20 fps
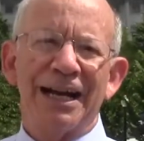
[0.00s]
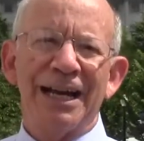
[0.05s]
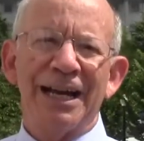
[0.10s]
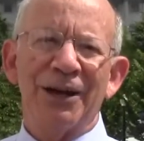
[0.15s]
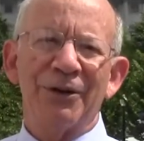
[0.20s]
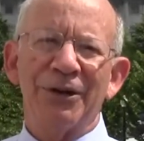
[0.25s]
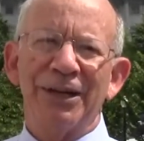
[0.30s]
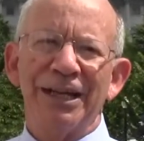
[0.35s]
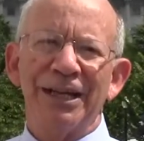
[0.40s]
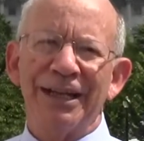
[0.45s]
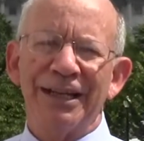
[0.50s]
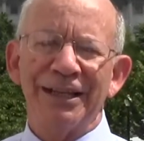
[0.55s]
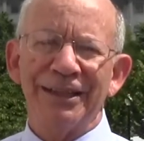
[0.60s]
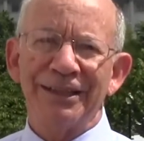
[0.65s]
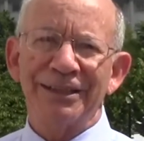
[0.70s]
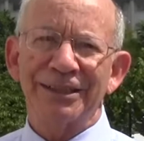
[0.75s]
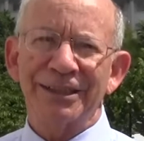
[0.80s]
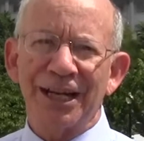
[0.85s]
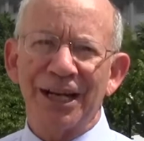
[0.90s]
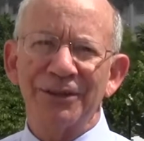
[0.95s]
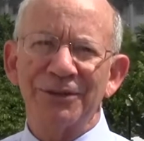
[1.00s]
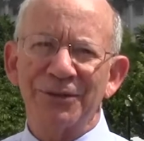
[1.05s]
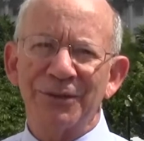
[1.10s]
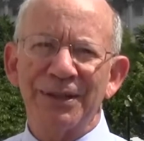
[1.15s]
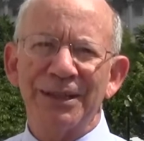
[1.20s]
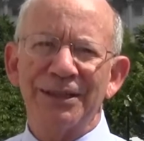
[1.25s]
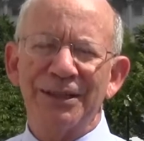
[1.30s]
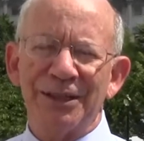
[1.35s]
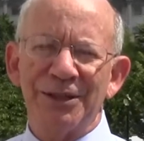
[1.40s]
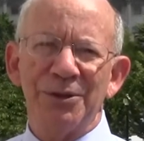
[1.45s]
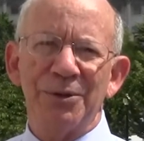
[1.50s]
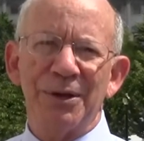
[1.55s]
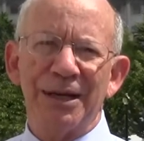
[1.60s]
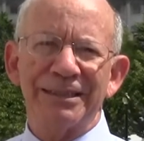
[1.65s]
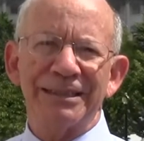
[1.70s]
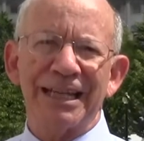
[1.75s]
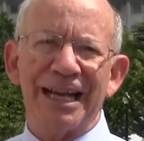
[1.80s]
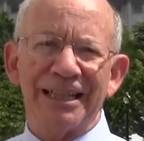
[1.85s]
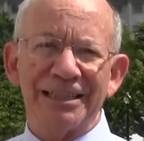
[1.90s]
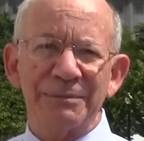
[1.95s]
area in this country. The
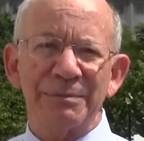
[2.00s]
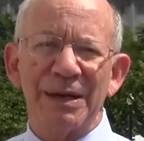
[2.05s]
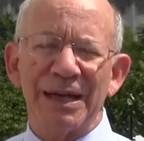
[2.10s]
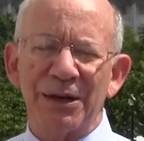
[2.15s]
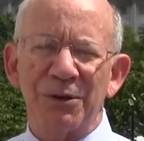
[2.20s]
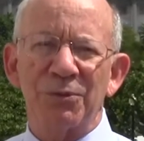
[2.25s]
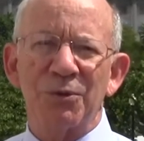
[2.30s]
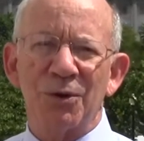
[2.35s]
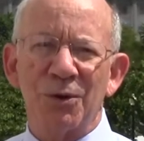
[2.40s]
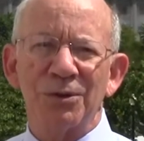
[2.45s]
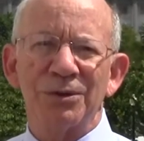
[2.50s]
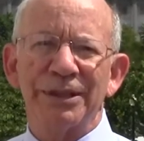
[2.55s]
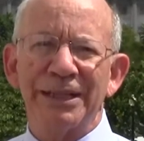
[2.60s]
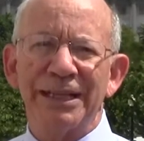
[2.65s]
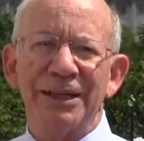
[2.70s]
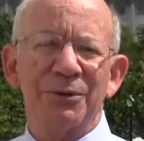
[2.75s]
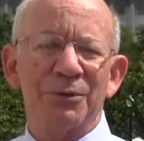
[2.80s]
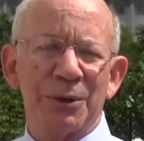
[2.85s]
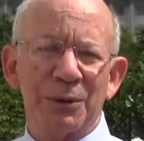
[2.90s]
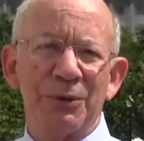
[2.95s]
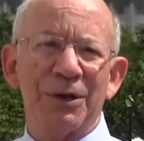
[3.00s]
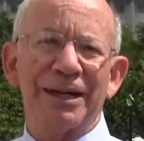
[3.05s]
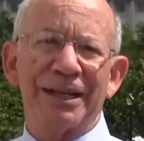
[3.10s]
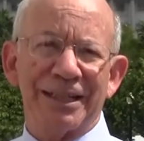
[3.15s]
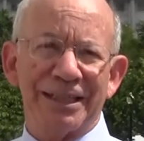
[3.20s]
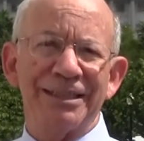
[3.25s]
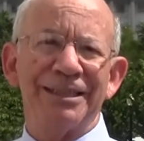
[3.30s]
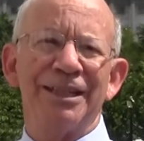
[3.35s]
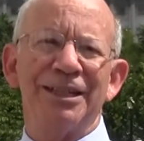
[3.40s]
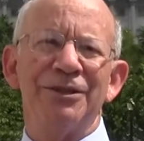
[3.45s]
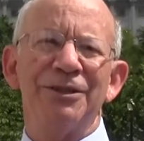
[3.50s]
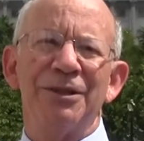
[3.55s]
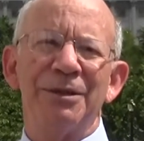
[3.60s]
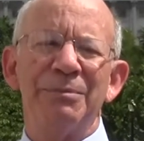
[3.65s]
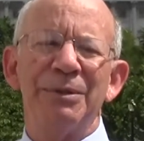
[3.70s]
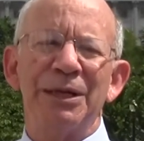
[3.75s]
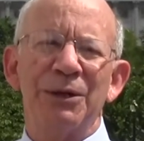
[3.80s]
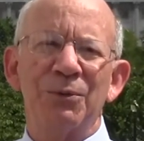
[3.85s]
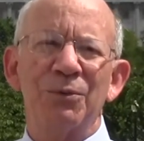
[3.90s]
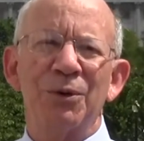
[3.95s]
U.S. has been a world leader. We want to continue to
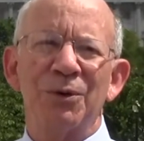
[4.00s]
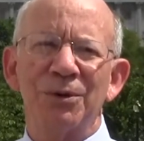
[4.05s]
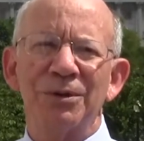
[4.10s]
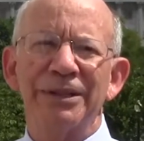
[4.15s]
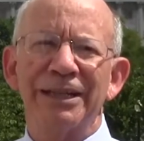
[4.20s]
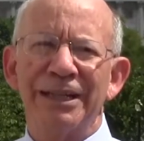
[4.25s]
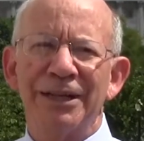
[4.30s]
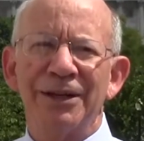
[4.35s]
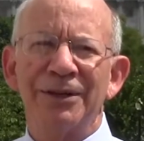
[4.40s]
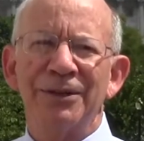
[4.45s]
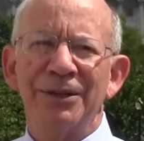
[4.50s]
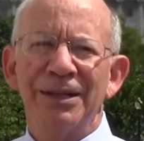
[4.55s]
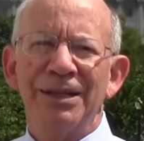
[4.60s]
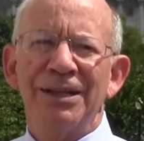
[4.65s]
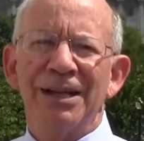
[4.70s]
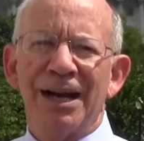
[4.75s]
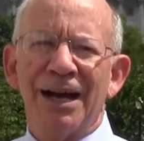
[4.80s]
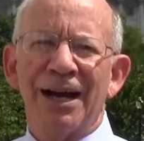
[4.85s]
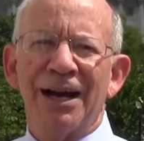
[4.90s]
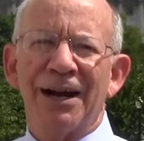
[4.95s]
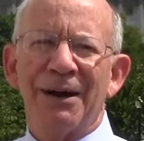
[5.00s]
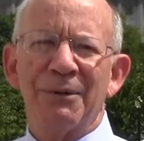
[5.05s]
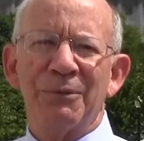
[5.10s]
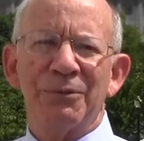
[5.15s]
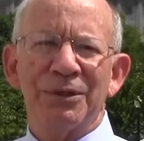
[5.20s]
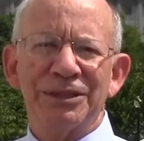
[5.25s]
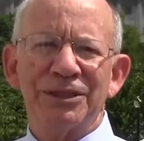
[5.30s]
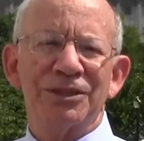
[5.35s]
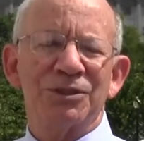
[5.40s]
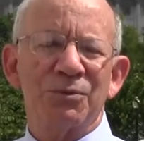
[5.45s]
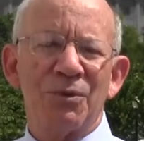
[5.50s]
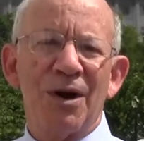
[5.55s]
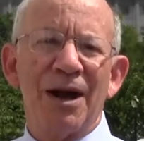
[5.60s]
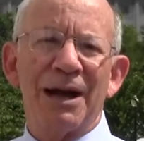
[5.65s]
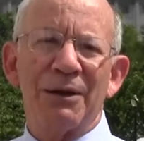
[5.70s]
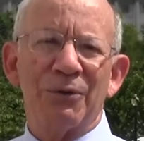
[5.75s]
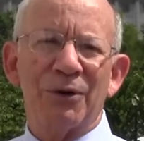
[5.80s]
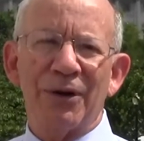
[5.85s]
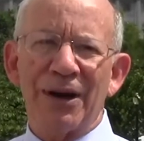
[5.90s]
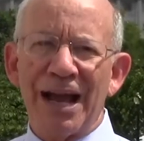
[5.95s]
be a world leader, which is
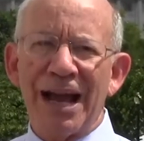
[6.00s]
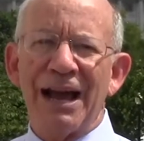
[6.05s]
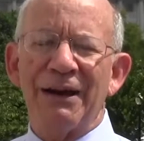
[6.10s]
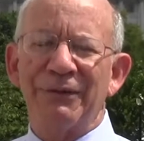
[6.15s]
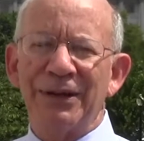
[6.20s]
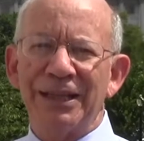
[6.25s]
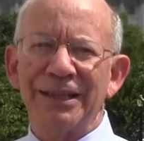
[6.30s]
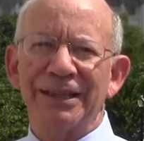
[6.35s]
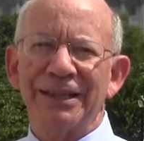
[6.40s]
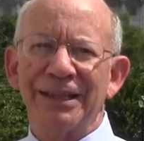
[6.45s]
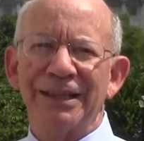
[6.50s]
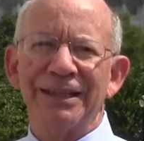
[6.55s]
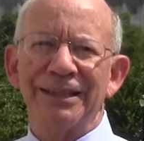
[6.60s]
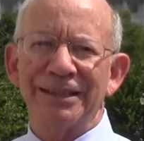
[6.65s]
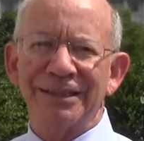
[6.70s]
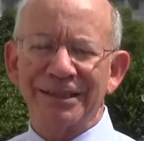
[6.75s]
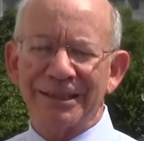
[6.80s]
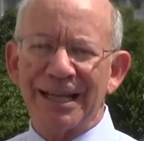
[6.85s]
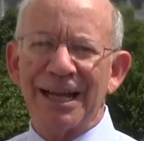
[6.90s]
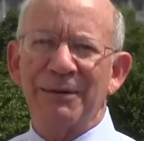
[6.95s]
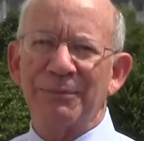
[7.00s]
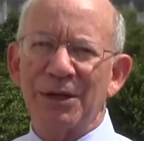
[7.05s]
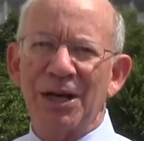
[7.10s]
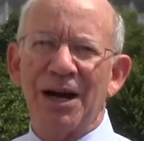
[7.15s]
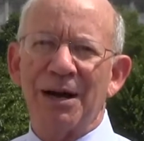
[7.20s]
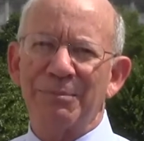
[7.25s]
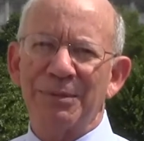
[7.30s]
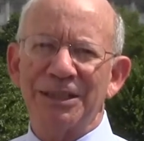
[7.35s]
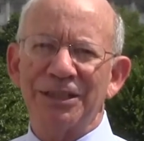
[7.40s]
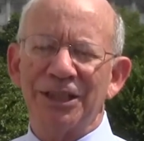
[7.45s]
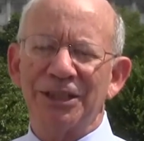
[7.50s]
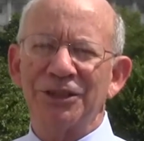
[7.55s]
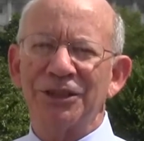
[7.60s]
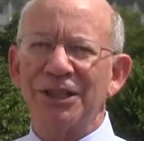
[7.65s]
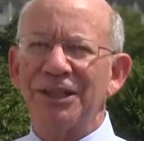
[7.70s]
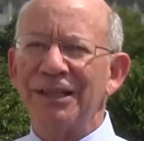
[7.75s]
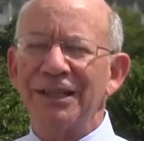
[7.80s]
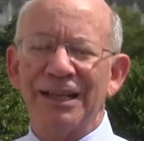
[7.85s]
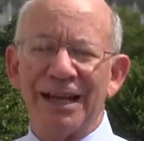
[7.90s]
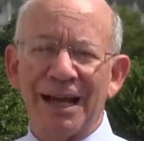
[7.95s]
why we're having this STEM
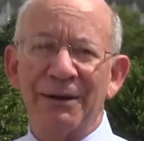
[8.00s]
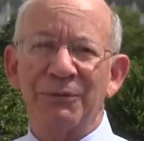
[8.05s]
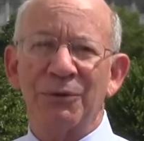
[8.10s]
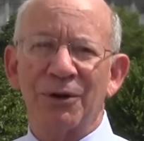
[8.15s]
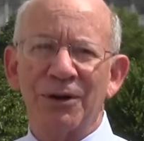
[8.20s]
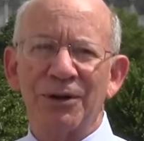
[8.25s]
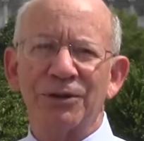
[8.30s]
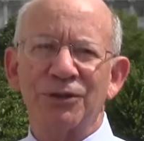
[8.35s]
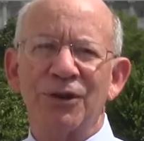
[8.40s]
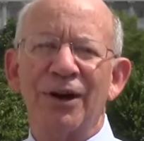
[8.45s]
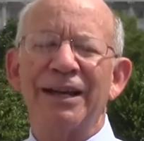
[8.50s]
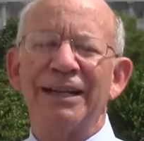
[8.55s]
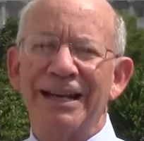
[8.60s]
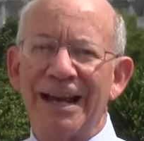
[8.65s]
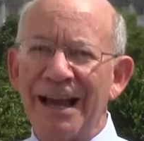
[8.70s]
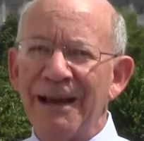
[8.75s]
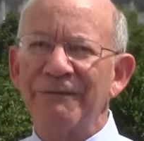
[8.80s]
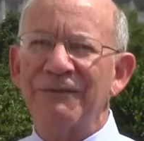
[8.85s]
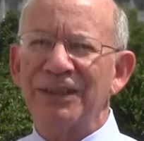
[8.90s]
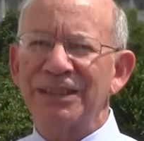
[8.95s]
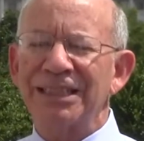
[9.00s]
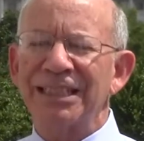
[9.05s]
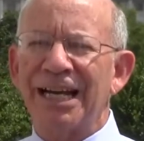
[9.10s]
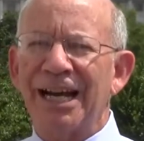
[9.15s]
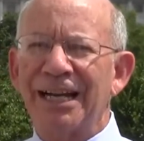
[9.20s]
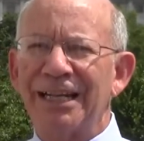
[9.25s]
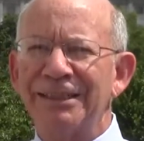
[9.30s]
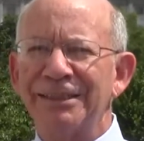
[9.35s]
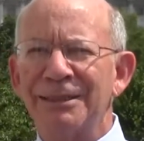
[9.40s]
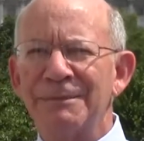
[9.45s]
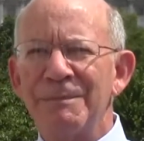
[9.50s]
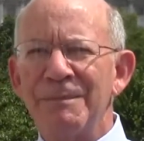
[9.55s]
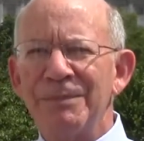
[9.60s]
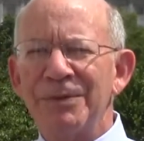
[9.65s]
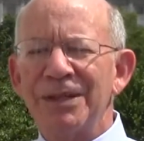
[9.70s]
competition, and we're trying to emphasize